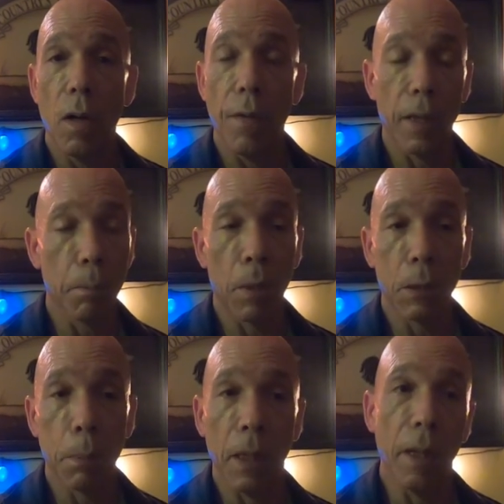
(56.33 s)
that
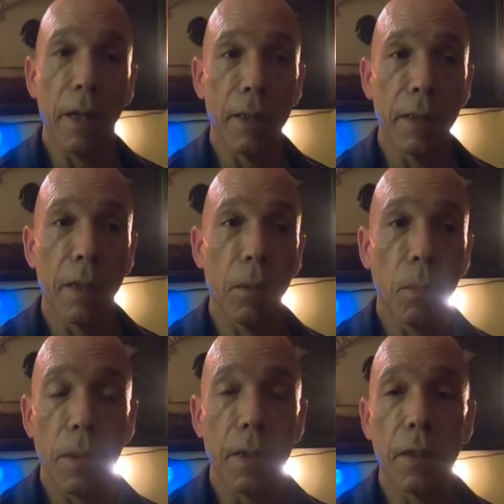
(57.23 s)
must be linked in
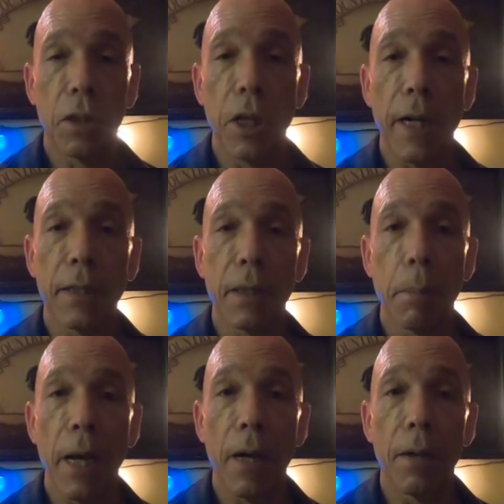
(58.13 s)
with the chassis
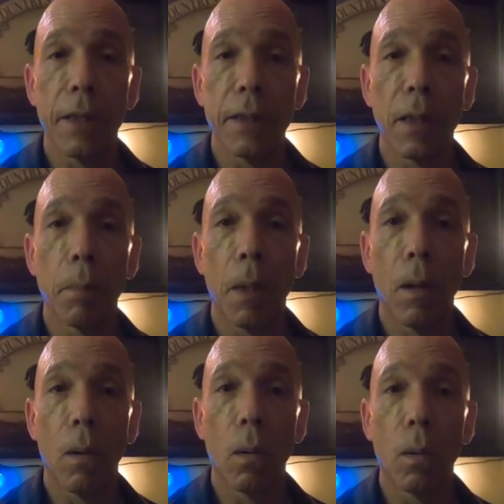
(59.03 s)
battery somehow,